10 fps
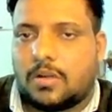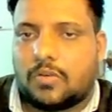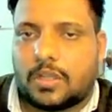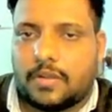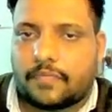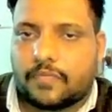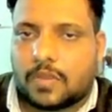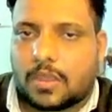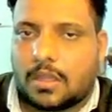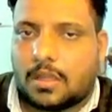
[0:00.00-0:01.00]
Okay,
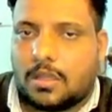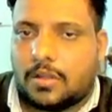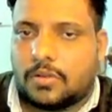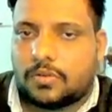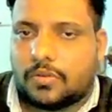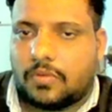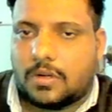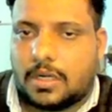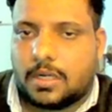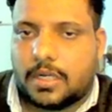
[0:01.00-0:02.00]
so
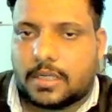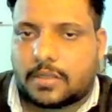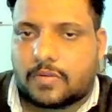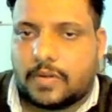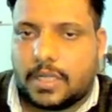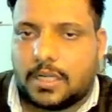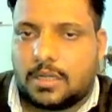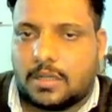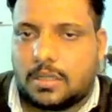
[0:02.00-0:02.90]
100 square